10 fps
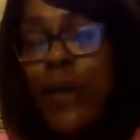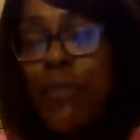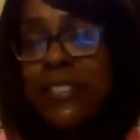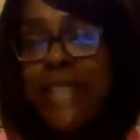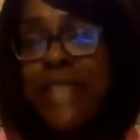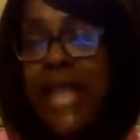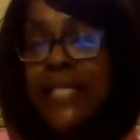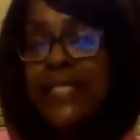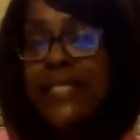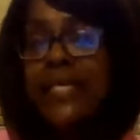
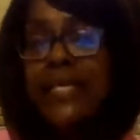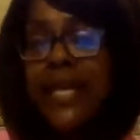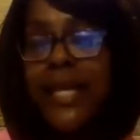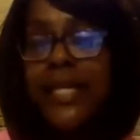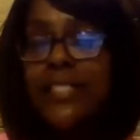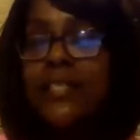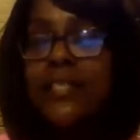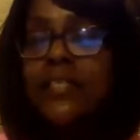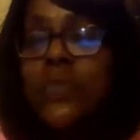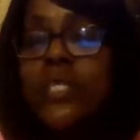personality, and it's
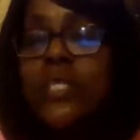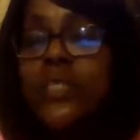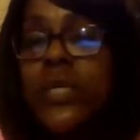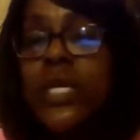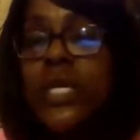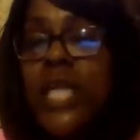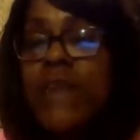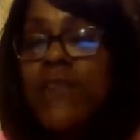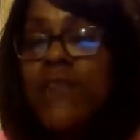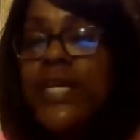just really sweet and
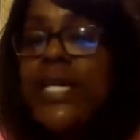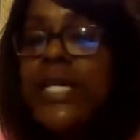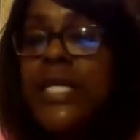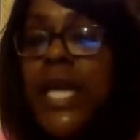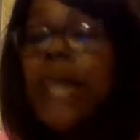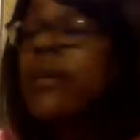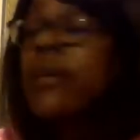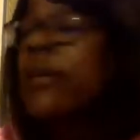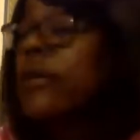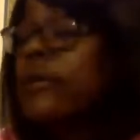fun and
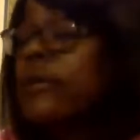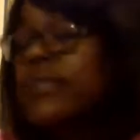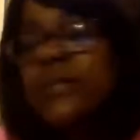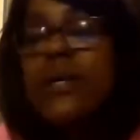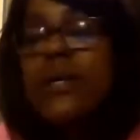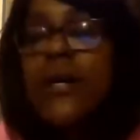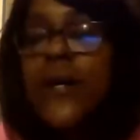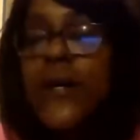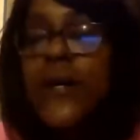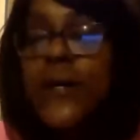giggles.
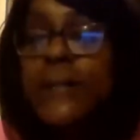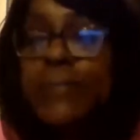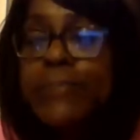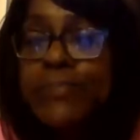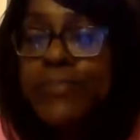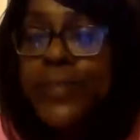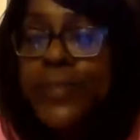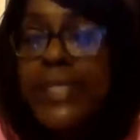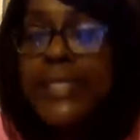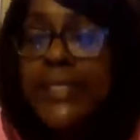
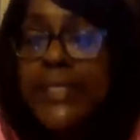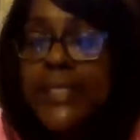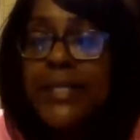Let's see.